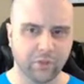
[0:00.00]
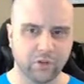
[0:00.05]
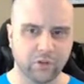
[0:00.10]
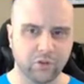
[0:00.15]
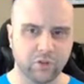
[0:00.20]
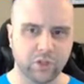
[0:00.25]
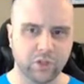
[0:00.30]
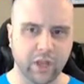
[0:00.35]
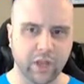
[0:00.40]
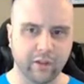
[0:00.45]

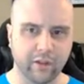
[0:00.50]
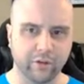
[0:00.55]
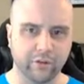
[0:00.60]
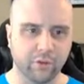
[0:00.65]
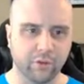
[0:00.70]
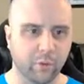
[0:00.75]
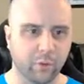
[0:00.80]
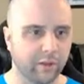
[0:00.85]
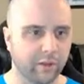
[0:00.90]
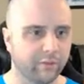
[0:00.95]
child
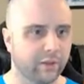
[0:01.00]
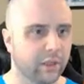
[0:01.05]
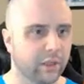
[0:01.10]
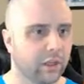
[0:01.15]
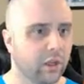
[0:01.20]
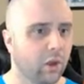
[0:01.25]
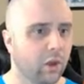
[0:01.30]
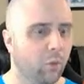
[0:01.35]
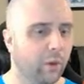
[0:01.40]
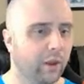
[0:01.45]
12.
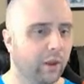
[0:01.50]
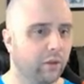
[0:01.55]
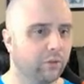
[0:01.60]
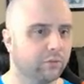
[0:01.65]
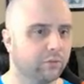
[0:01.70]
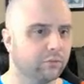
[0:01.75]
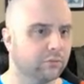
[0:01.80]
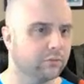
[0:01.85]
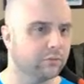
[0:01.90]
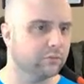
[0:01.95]
Well,
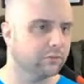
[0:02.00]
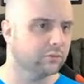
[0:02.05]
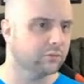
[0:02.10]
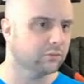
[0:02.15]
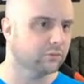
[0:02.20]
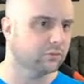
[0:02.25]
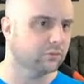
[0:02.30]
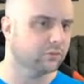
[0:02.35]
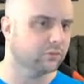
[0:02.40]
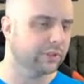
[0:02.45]

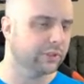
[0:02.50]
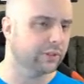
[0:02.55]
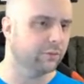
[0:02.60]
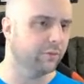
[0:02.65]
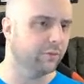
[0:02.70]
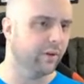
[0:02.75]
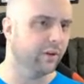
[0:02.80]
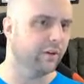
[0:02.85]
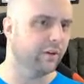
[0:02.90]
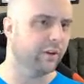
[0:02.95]
now
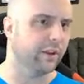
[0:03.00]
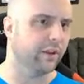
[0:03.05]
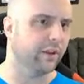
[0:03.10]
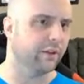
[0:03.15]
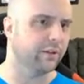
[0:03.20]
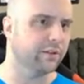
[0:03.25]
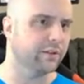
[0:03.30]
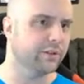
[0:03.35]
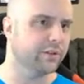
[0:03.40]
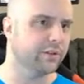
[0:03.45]
where
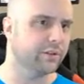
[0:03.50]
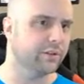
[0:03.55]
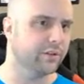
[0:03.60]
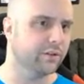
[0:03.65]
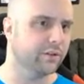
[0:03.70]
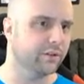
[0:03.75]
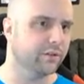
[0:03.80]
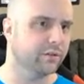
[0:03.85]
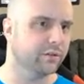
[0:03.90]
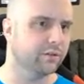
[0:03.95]
is...
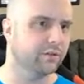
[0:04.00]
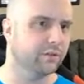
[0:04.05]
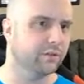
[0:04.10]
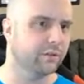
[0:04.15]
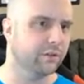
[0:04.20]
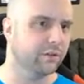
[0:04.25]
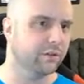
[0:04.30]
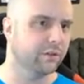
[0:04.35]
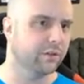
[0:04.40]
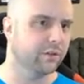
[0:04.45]

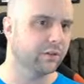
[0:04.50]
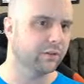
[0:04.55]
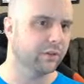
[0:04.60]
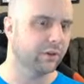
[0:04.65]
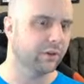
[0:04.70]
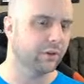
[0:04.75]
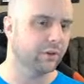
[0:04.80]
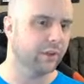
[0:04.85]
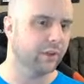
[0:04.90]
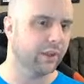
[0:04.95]

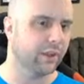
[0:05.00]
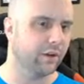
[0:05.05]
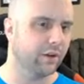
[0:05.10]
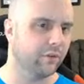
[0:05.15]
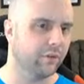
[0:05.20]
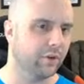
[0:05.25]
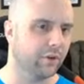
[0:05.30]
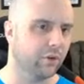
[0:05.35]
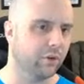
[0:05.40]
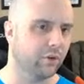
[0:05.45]
Go layout
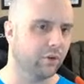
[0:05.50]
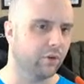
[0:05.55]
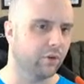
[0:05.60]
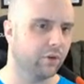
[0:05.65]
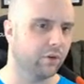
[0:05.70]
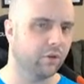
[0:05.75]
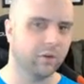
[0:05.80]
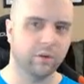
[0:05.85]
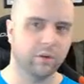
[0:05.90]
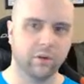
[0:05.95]
view.
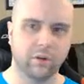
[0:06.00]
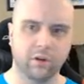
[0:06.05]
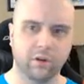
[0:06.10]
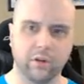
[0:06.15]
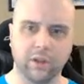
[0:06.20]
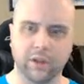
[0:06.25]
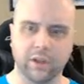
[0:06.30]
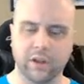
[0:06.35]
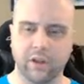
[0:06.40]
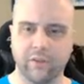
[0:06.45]

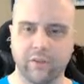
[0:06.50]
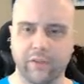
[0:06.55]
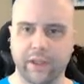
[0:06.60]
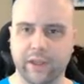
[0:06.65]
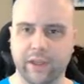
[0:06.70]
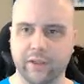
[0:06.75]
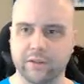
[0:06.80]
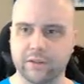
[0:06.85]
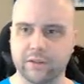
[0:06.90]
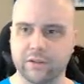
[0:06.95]
Click on
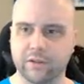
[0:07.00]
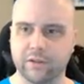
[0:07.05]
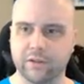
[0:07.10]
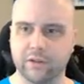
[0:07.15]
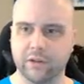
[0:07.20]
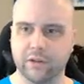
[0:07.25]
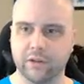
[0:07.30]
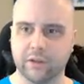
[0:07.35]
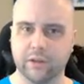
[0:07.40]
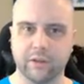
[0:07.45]
that.
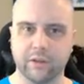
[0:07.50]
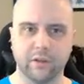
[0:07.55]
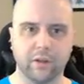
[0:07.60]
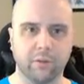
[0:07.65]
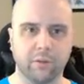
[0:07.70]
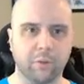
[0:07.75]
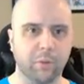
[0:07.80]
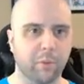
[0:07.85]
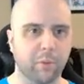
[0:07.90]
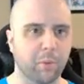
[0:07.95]
I
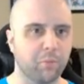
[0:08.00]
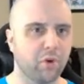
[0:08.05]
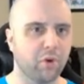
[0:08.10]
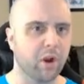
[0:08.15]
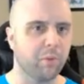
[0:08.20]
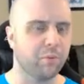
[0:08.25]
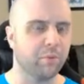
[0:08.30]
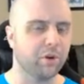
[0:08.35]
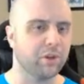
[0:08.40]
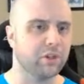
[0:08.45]
want my
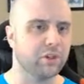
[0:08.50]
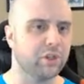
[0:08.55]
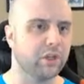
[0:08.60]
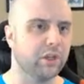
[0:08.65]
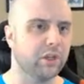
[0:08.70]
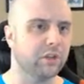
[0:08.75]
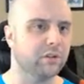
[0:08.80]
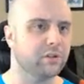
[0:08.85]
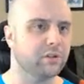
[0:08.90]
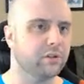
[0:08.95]
property sheet.